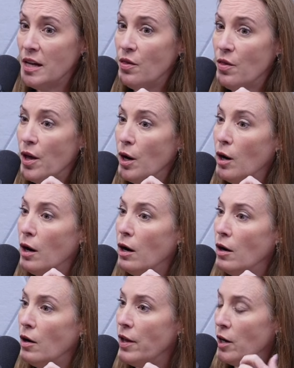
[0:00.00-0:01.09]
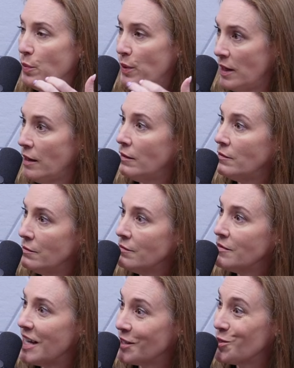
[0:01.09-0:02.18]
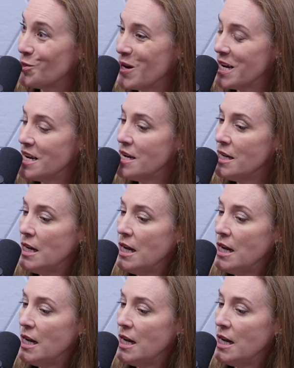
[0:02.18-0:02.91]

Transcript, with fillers: that are that are being sex extorted